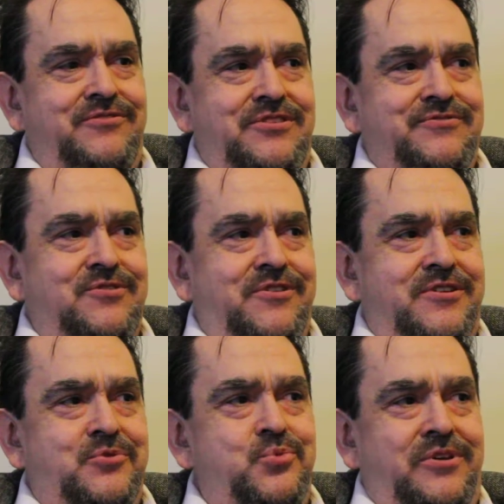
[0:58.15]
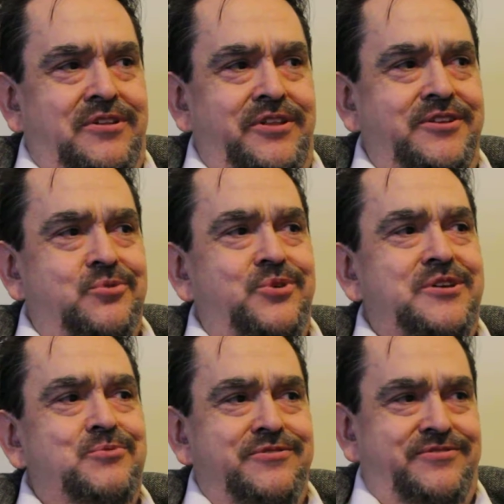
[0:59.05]
they've gotten clean
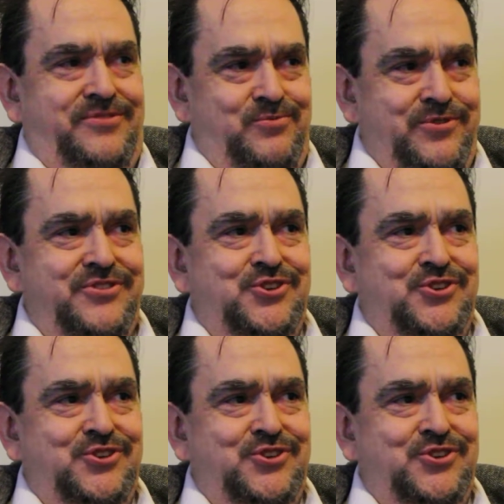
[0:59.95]
away with the